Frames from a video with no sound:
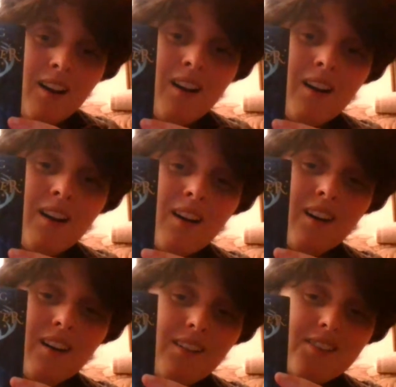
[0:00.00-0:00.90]

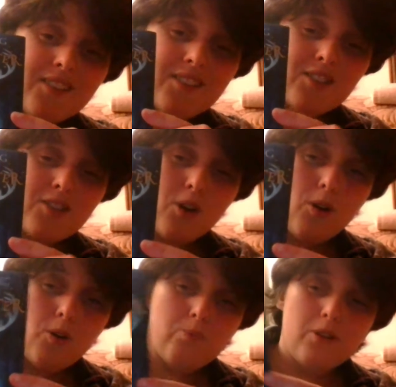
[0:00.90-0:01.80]
Oh,
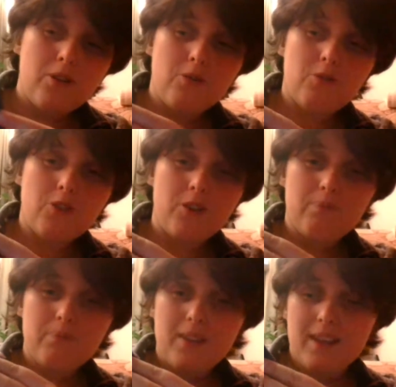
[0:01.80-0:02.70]
so beautiful.